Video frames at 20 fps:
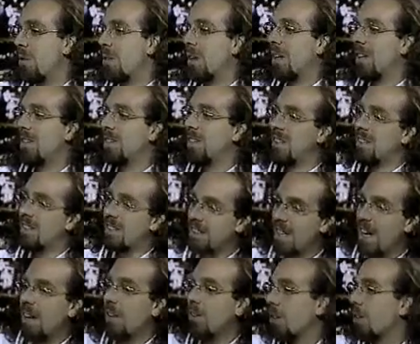things that
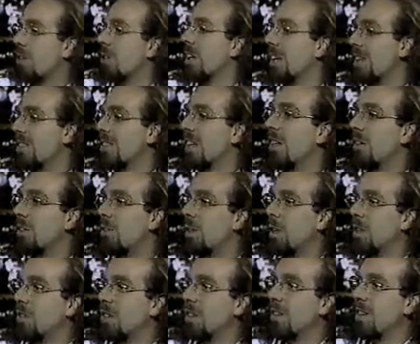today look like science
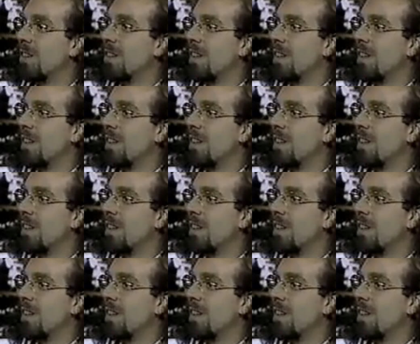fiction?